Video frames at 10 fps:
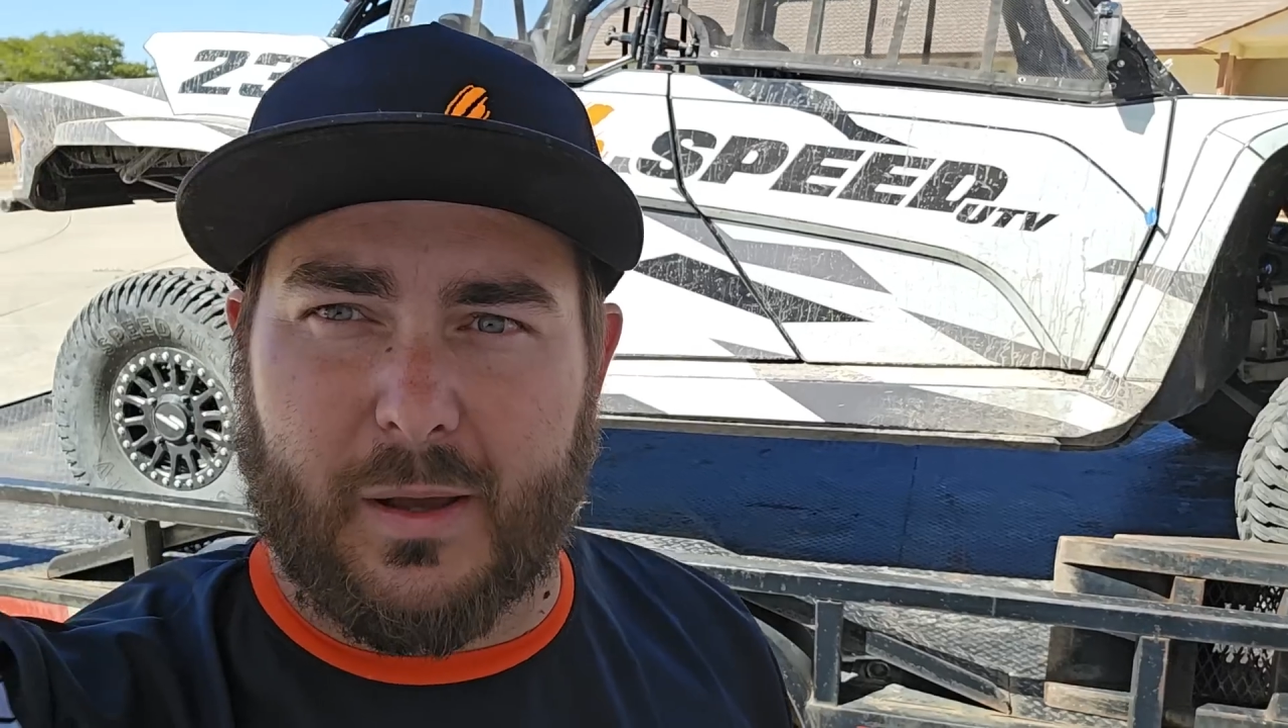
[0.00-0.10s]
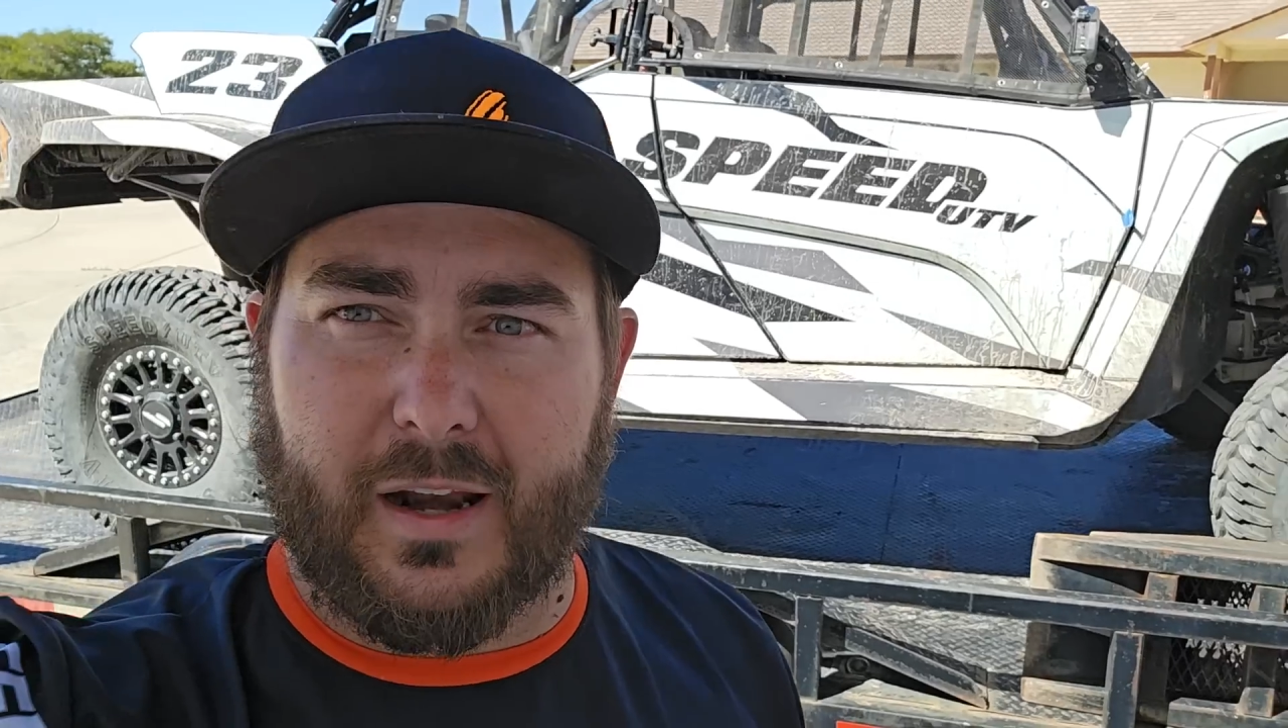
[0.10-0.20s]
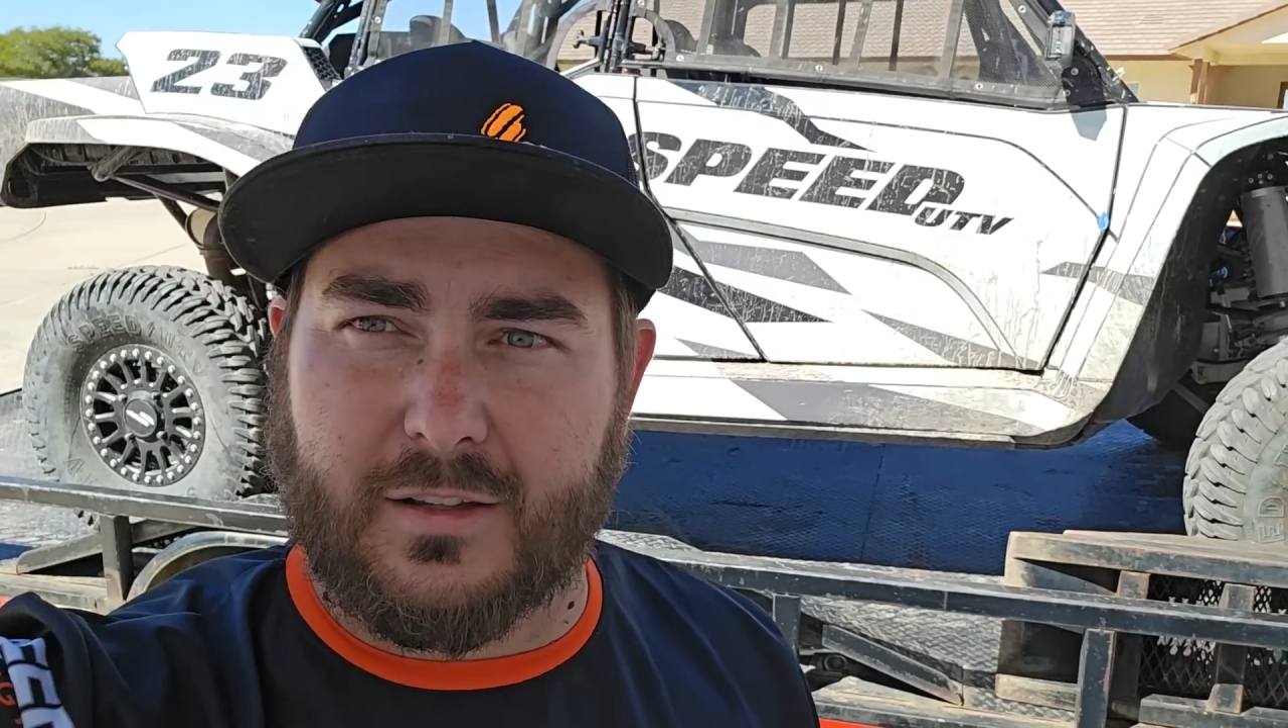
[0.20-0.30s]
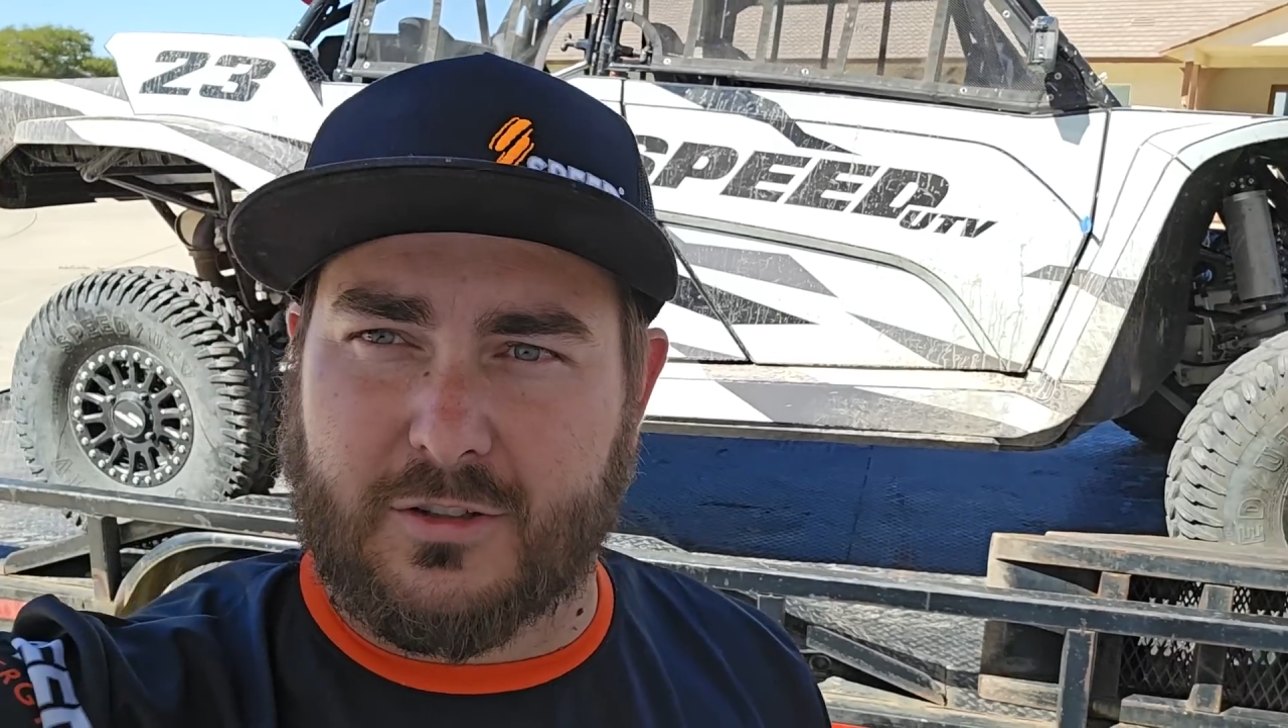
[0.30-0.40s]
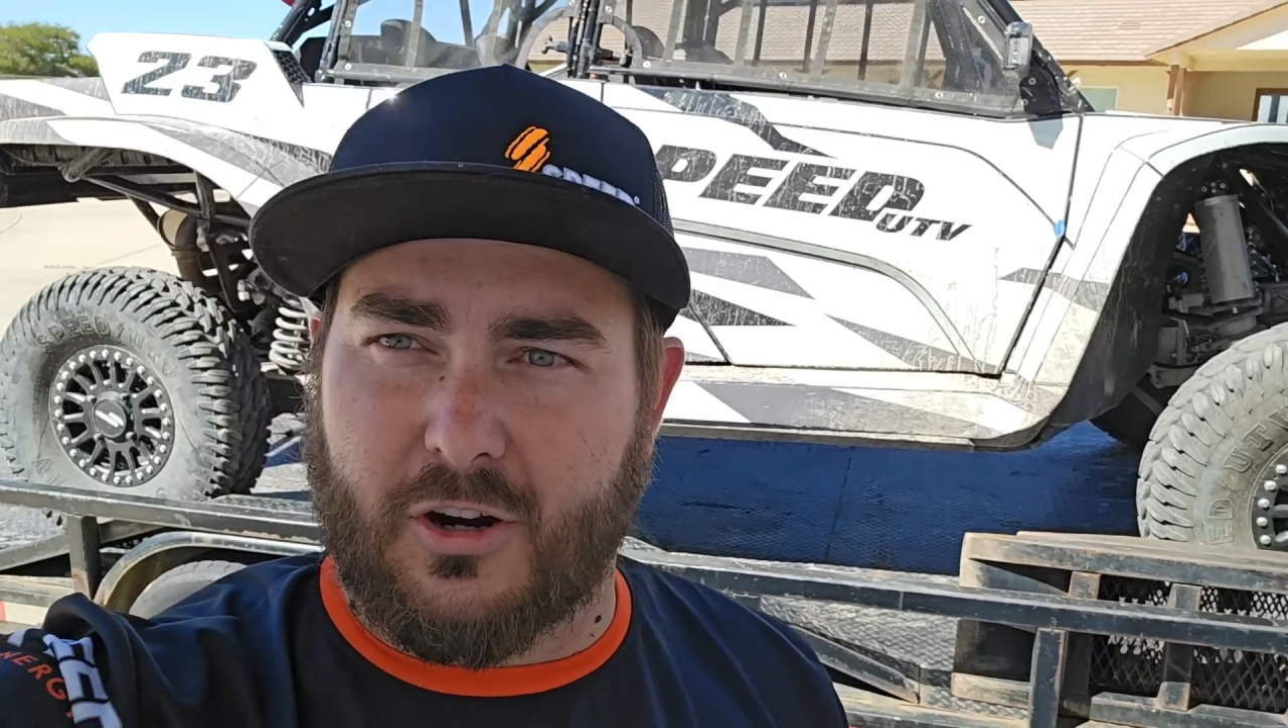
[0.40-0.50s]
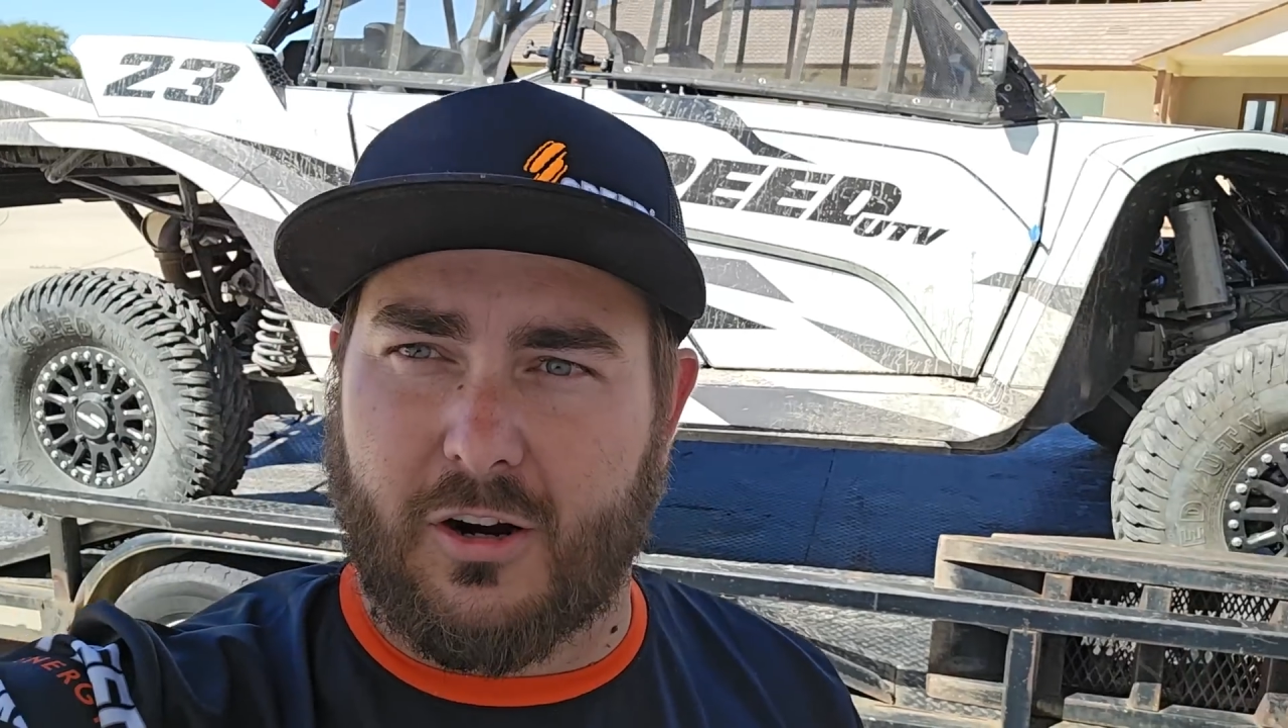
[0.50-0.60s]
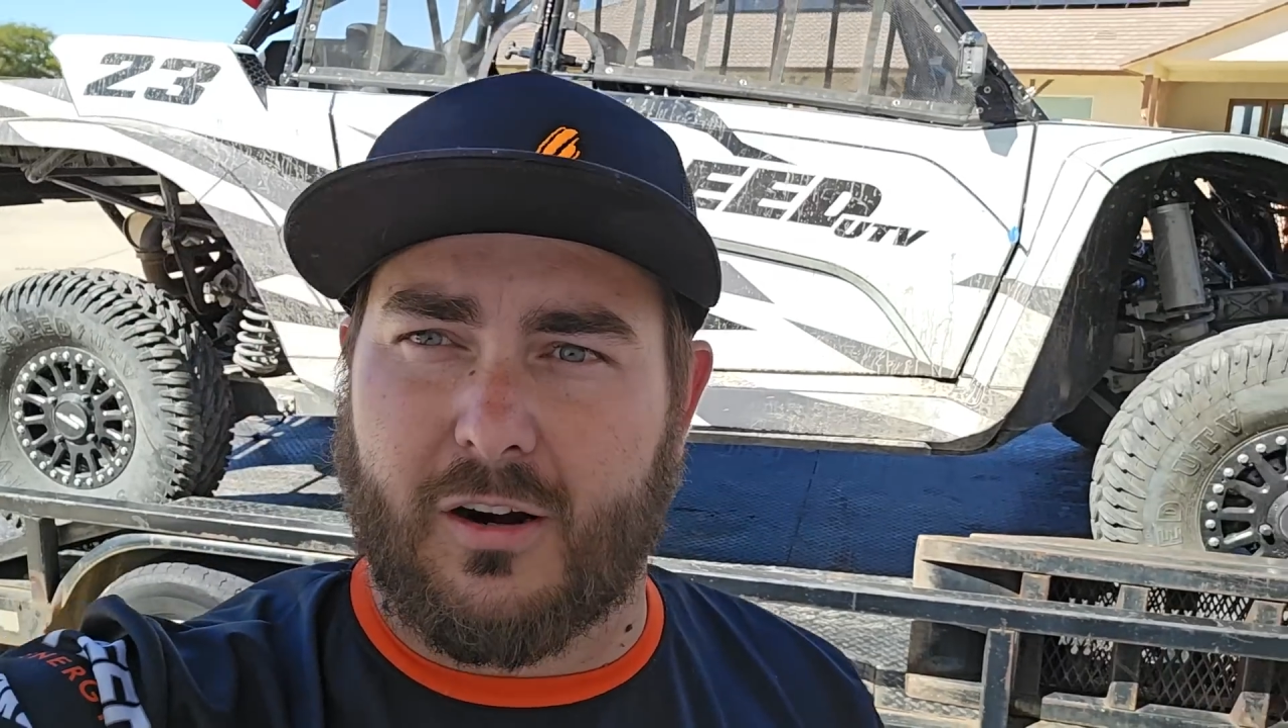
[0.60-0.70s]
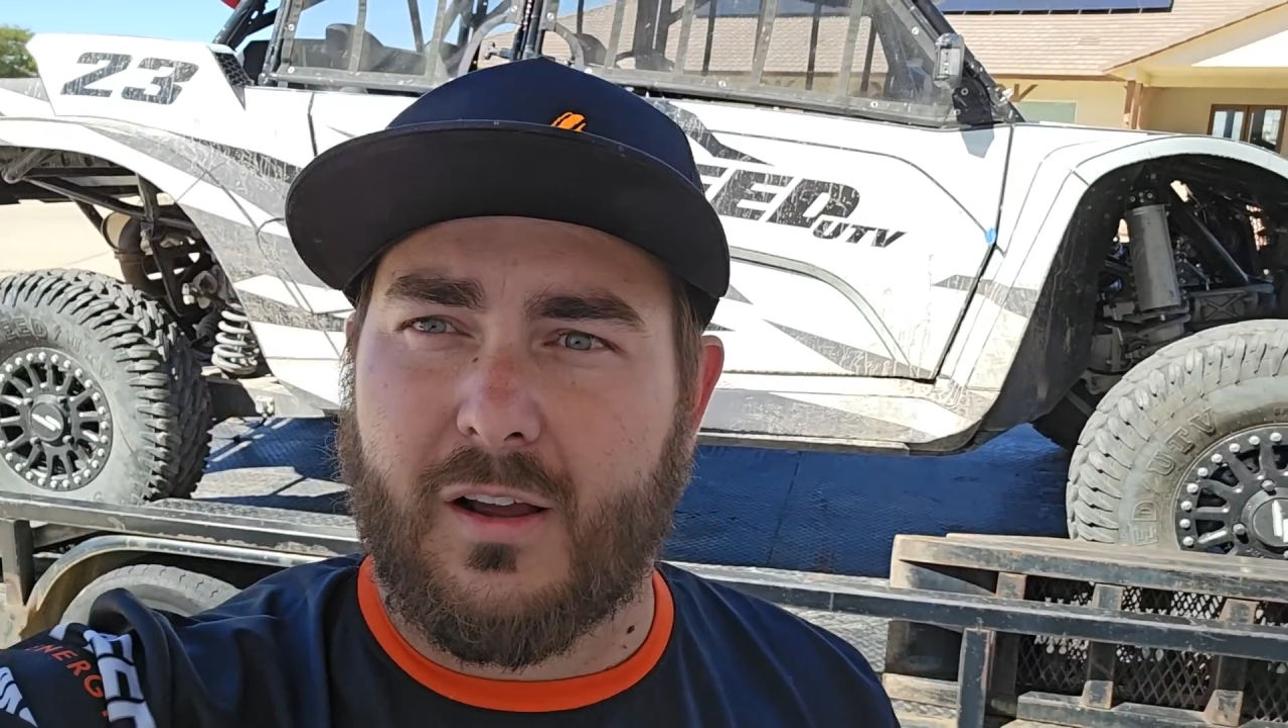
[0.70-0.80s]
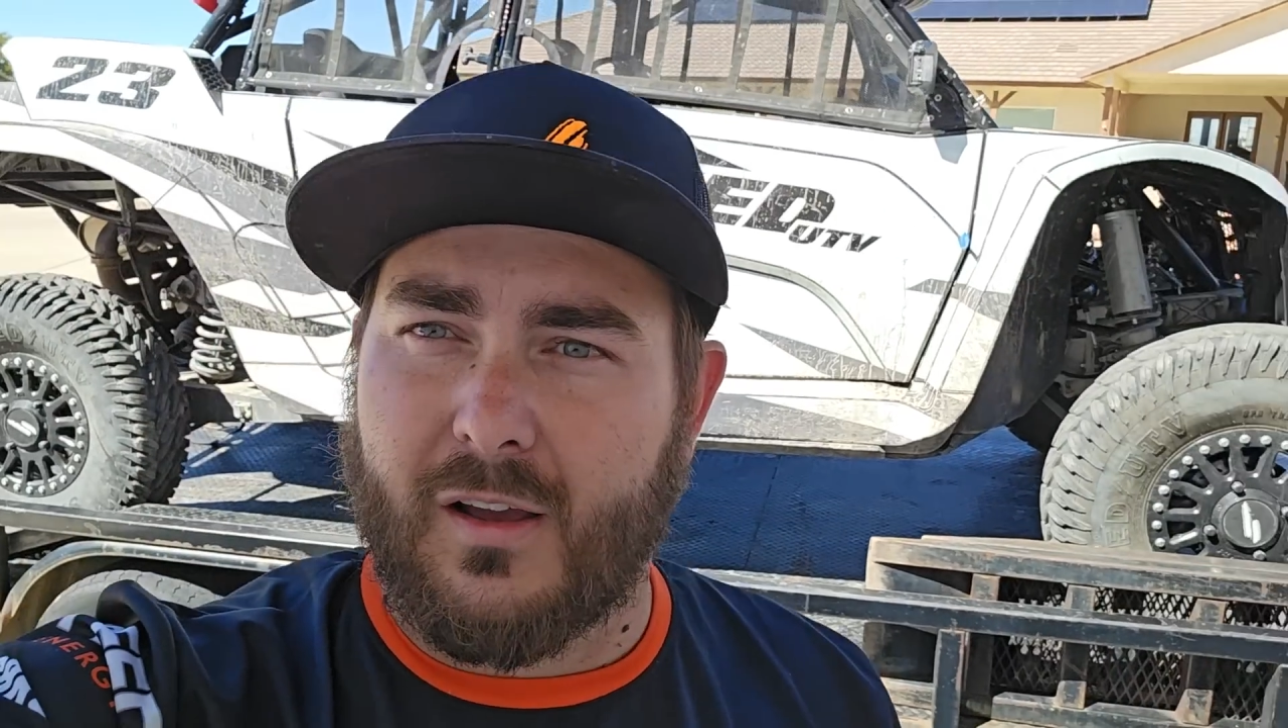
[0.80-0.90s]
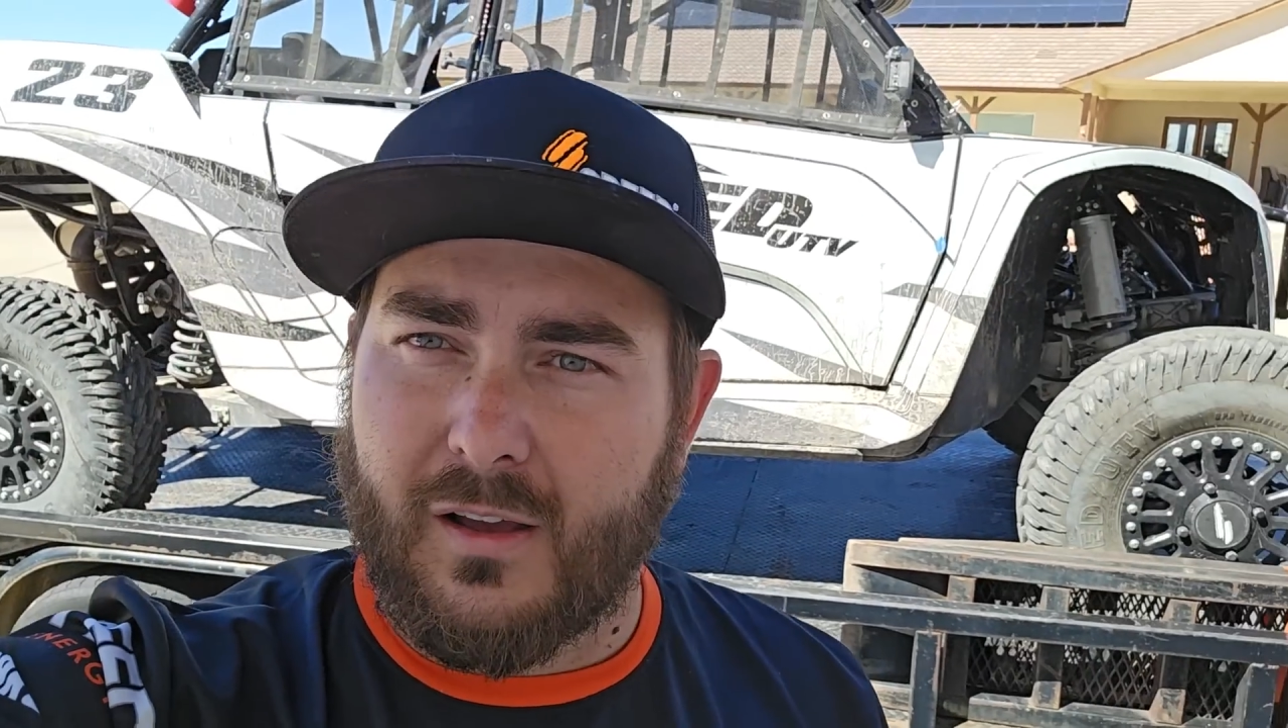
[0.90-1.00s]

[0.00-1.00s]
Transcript: badass car.